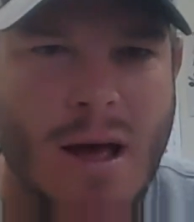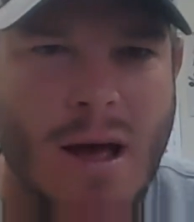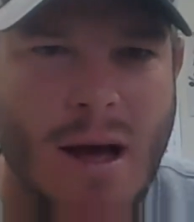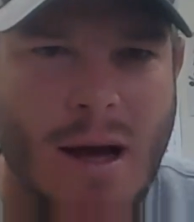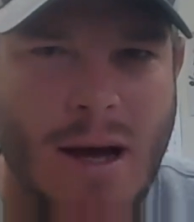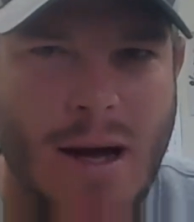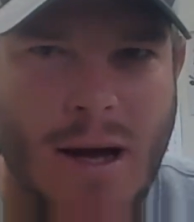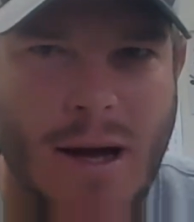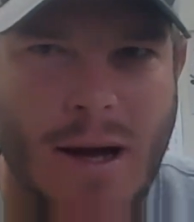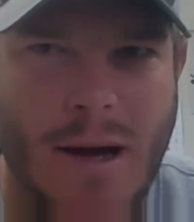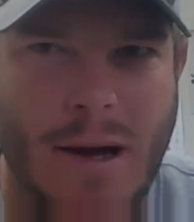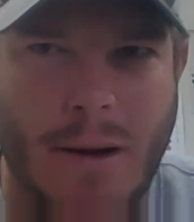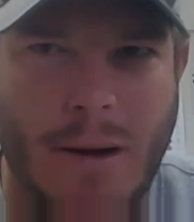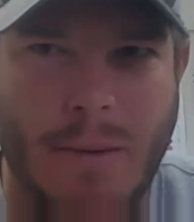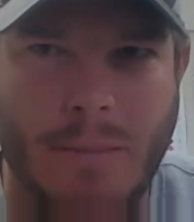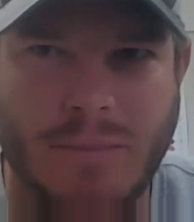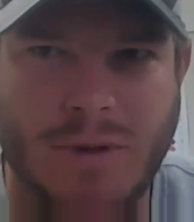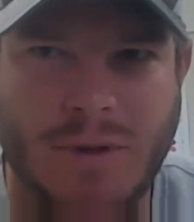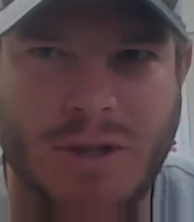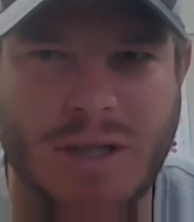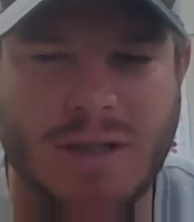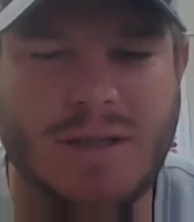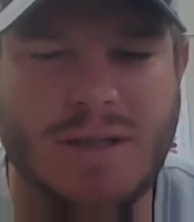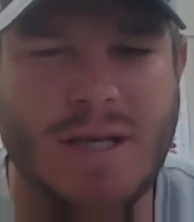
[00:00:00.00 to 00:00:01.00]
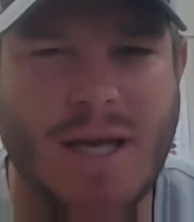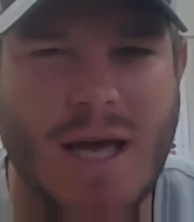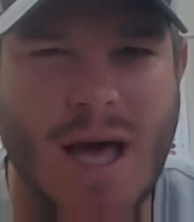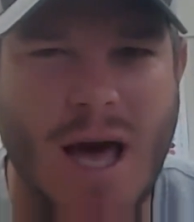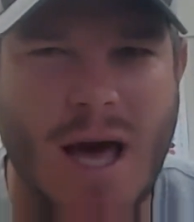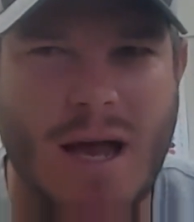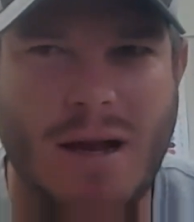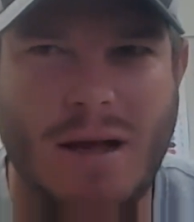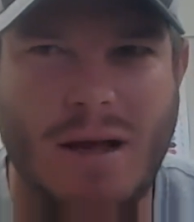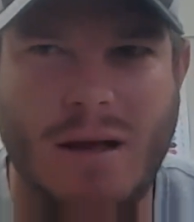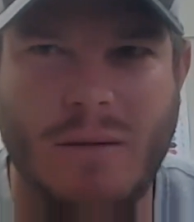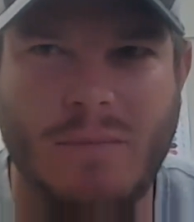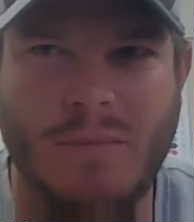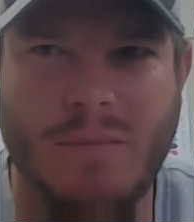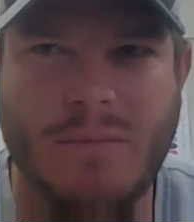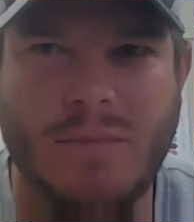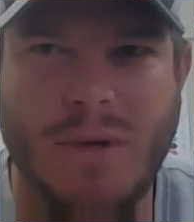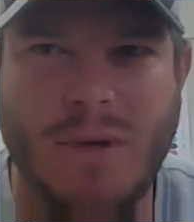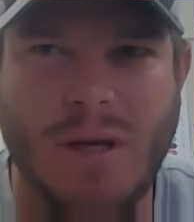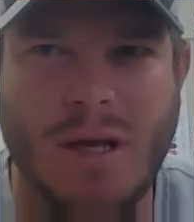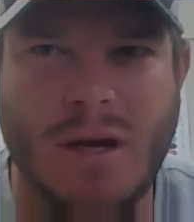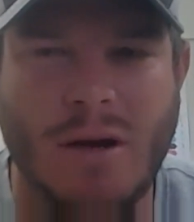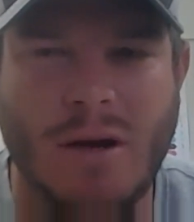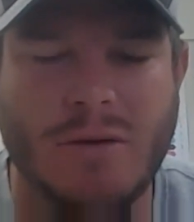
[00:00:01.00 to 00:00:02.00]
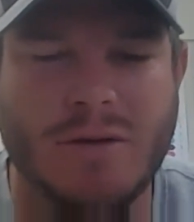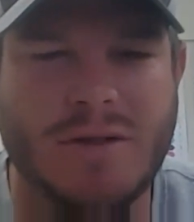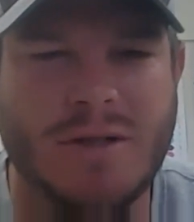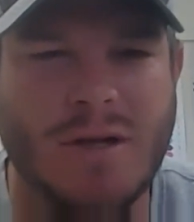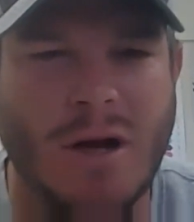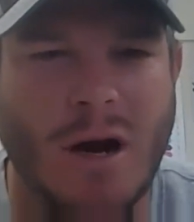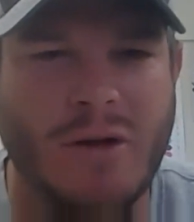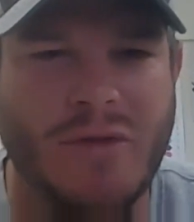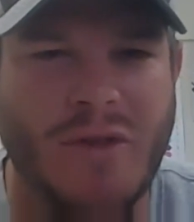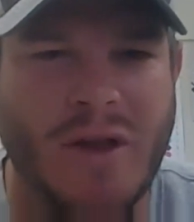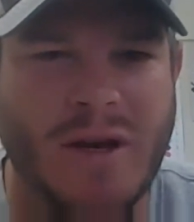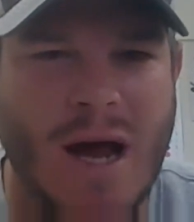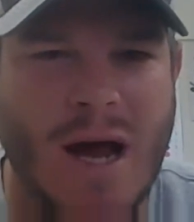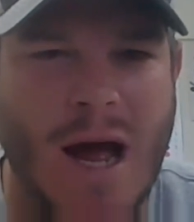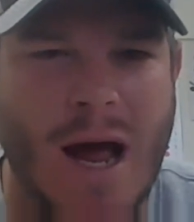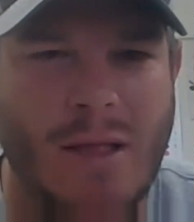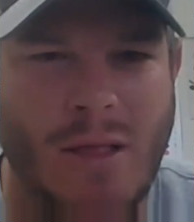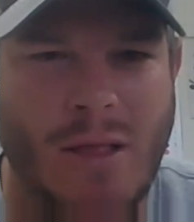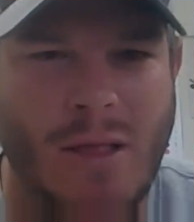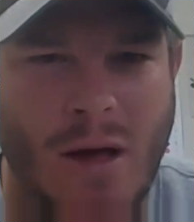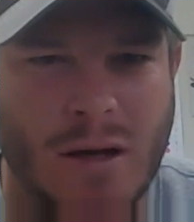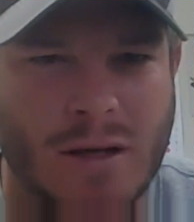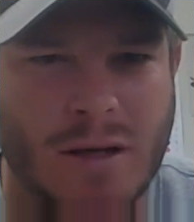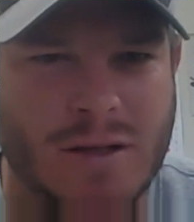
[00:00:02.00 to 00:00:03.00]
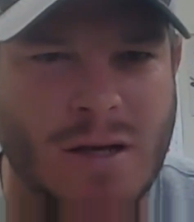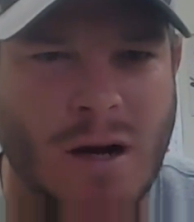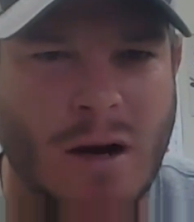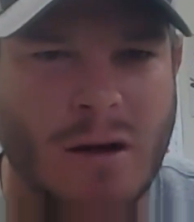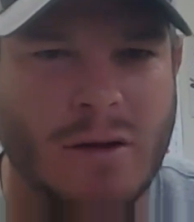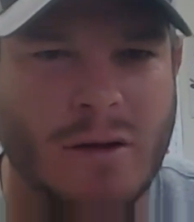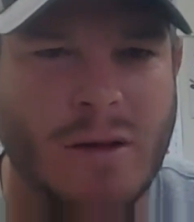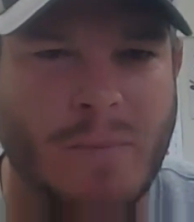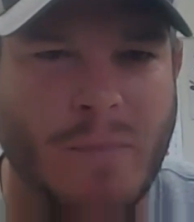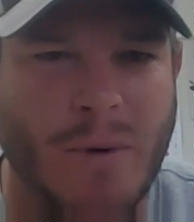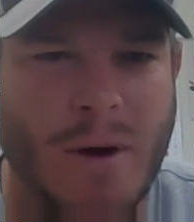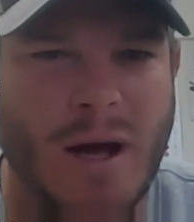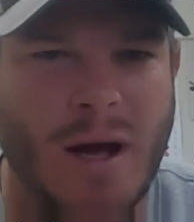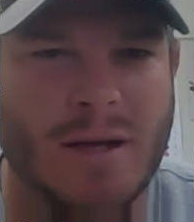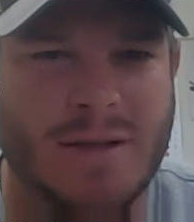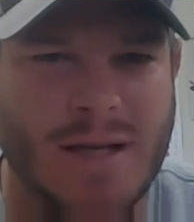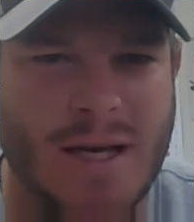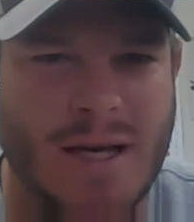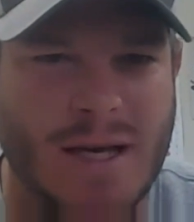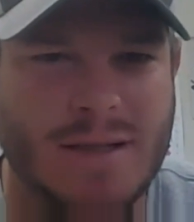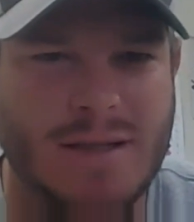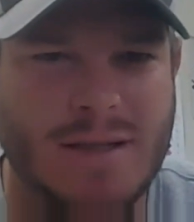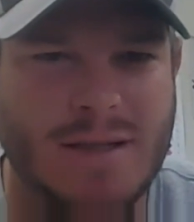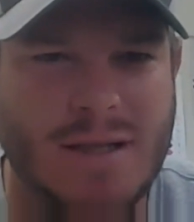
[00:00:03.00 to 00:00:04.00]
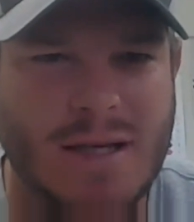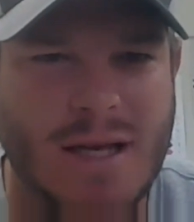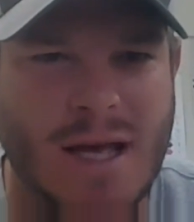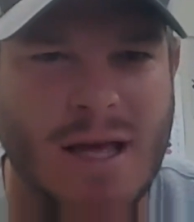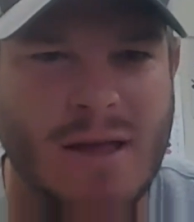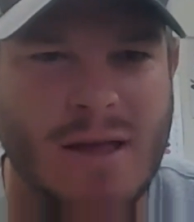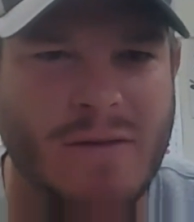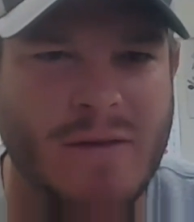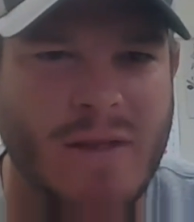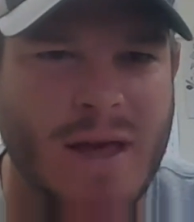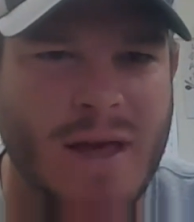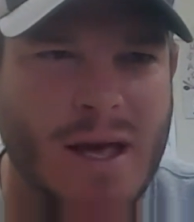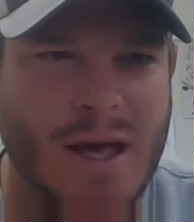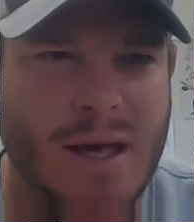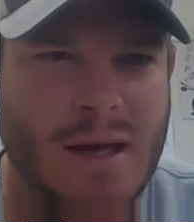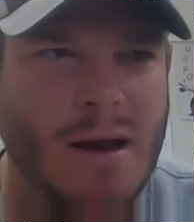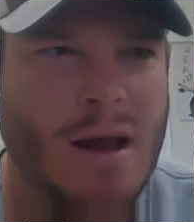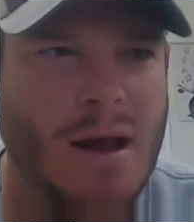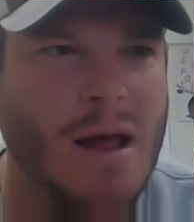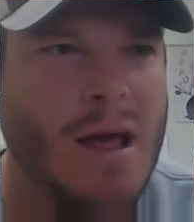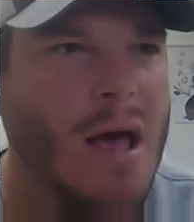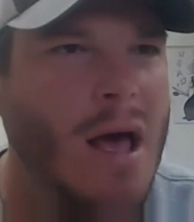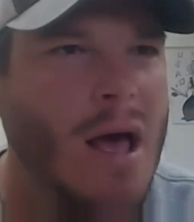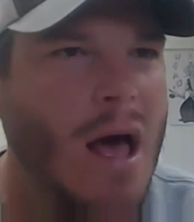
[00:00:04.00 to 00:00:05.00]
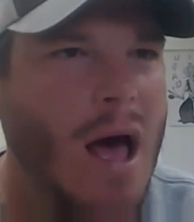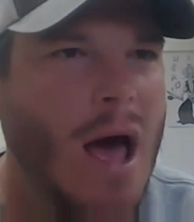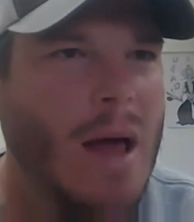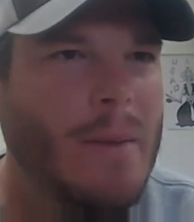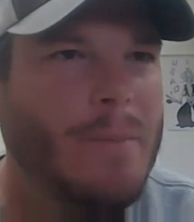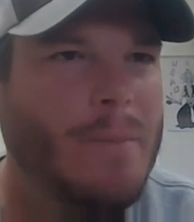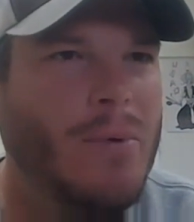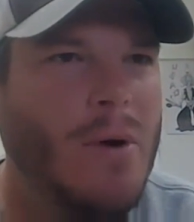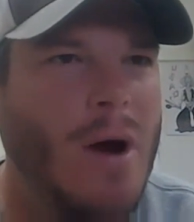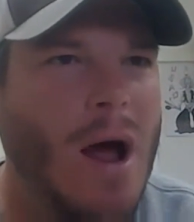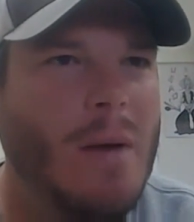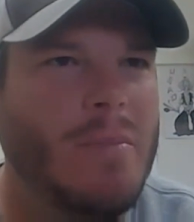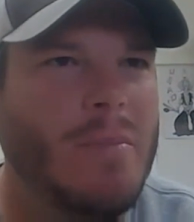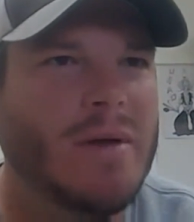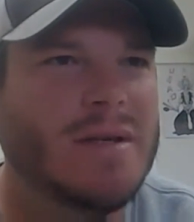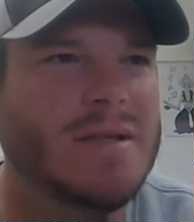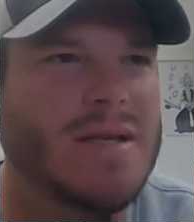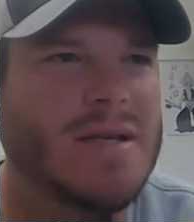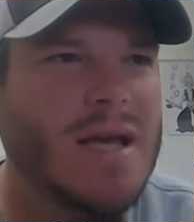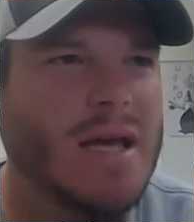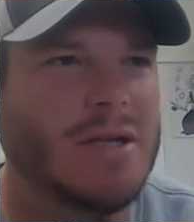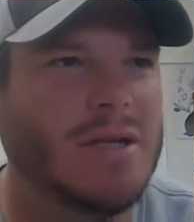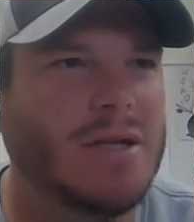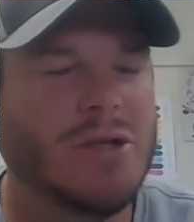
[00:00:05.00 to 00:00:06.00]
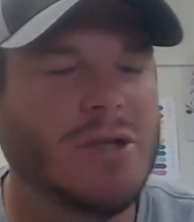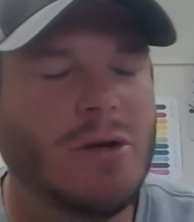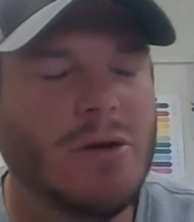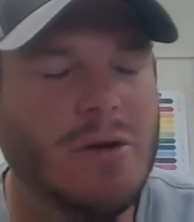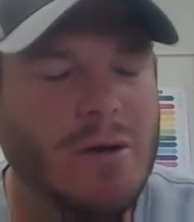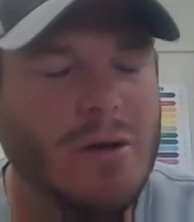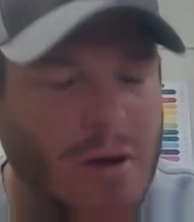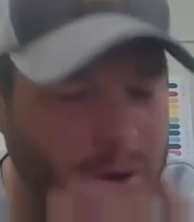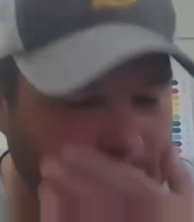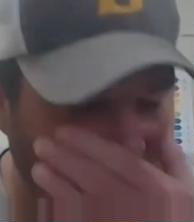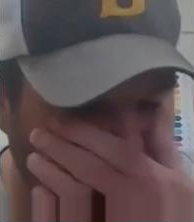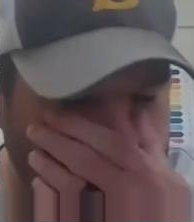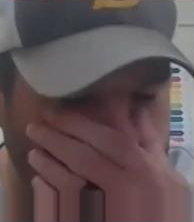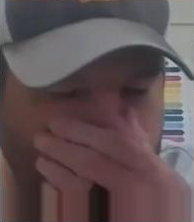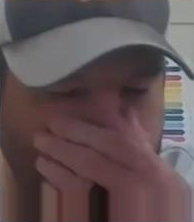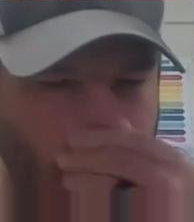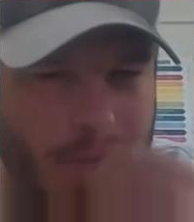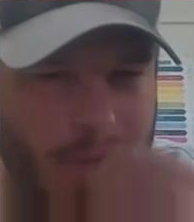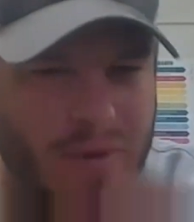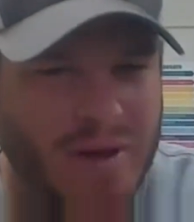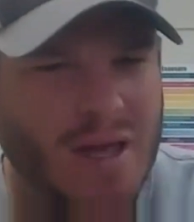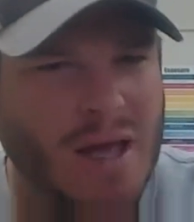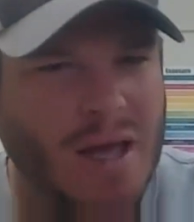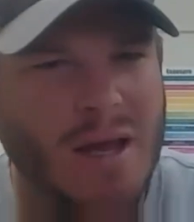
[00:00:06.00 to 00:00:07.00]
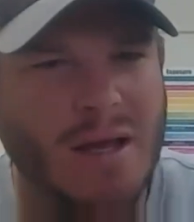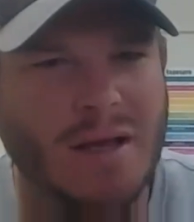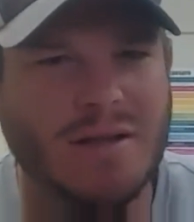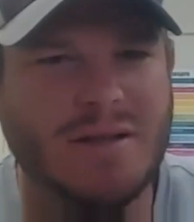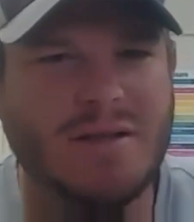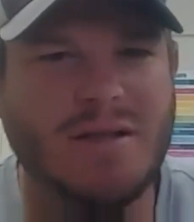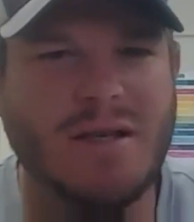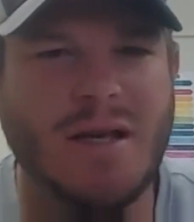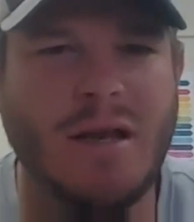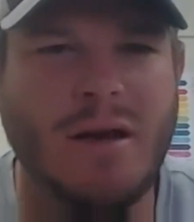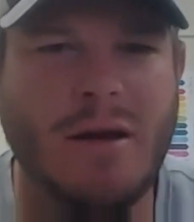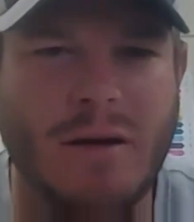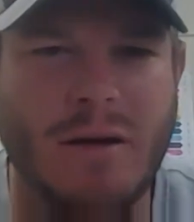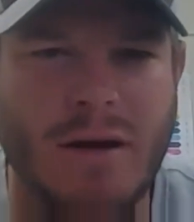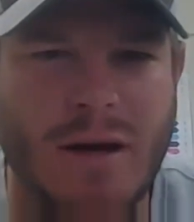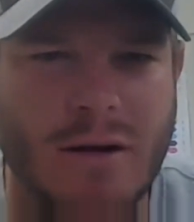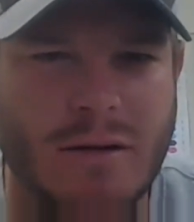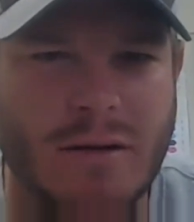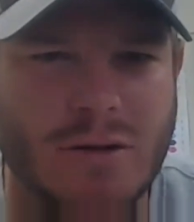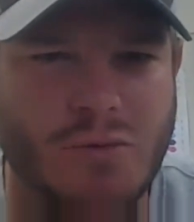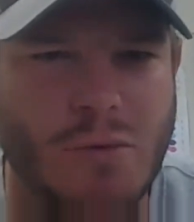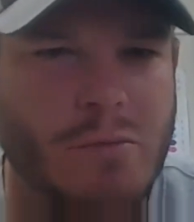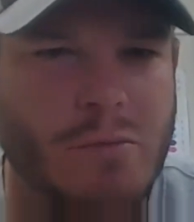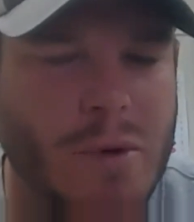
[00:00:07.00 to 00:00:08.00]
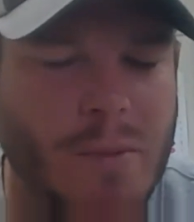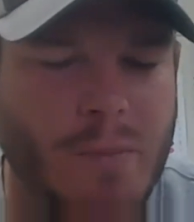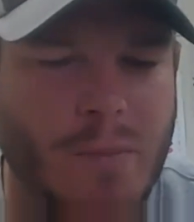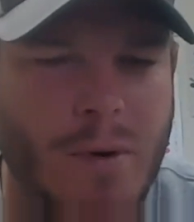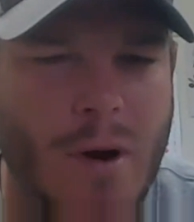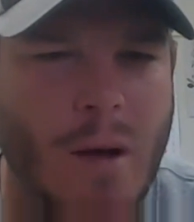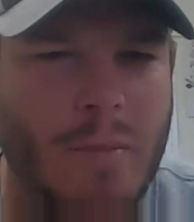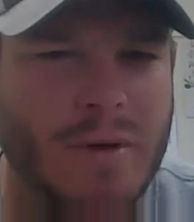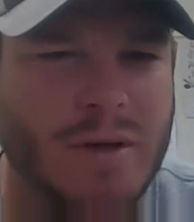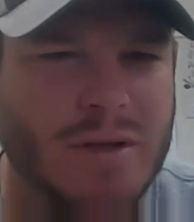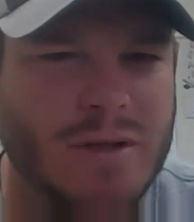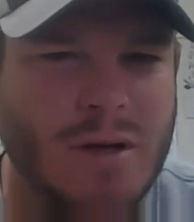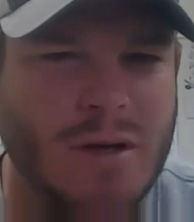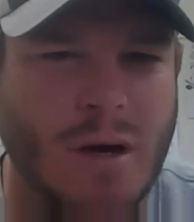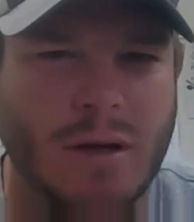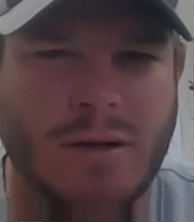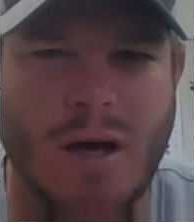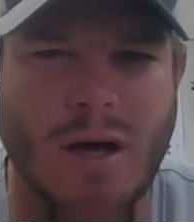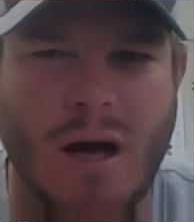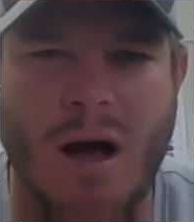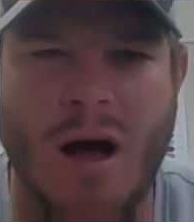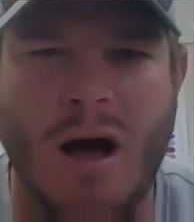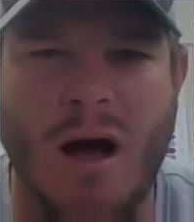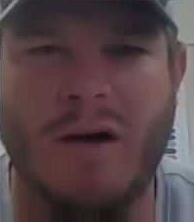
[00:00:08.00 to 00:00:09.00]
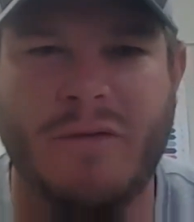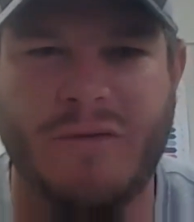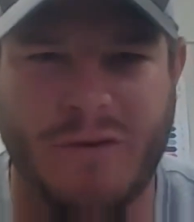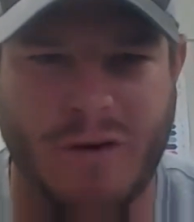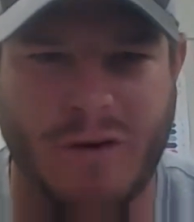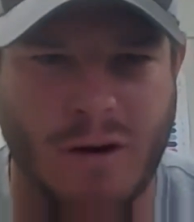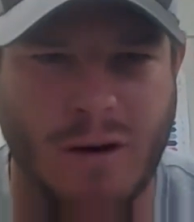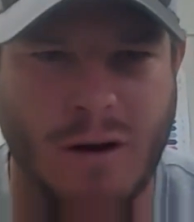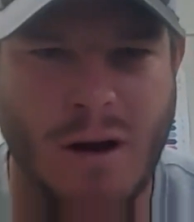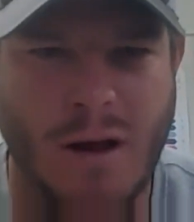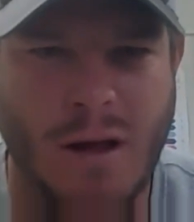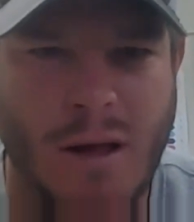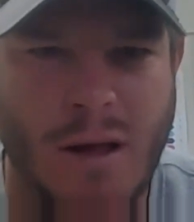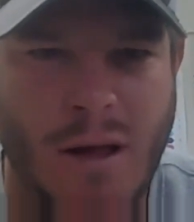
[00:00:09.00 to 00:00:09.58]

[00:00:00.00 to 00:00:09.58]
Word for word: um, just to kind of you know start the dialogue, start the process, and then I'd probably say junior year, beginning of senior year is when we probably start to offer.